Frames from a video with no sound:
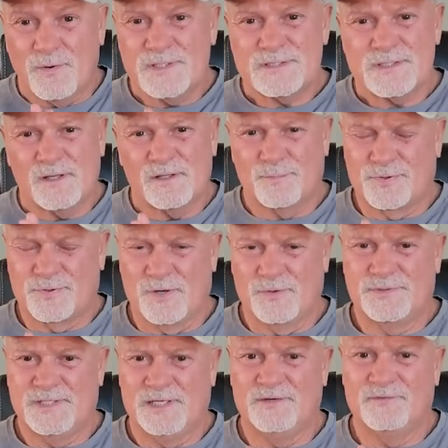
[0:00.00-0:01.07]
on the
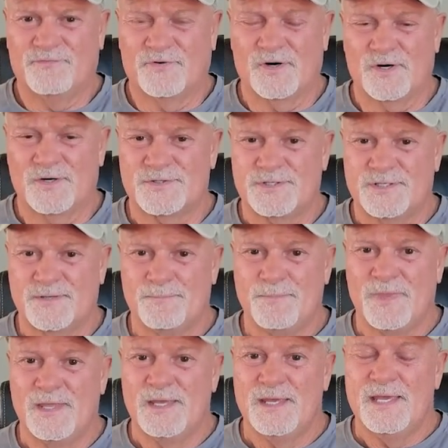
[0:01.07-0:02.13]
protein first
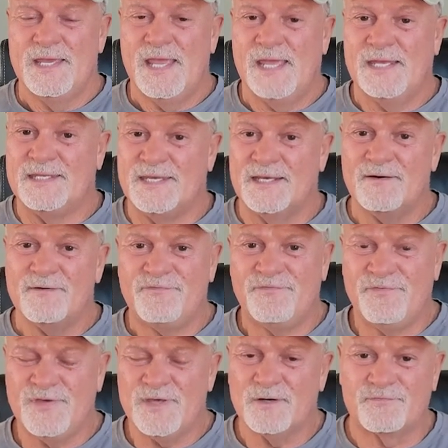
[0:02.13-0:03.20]
and get a
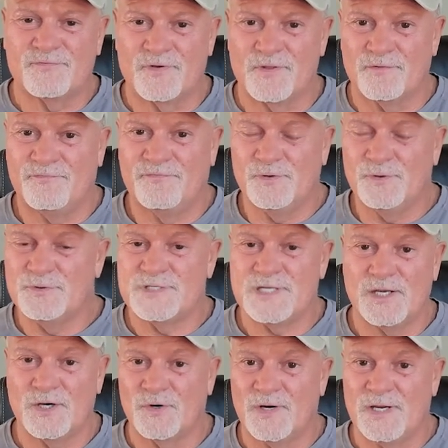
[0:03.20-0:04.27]
feel for the foods that
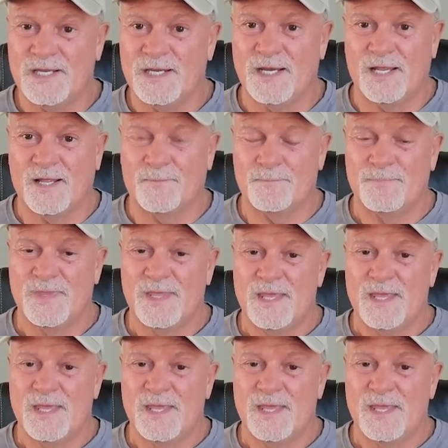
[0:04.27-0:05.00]
you're eating,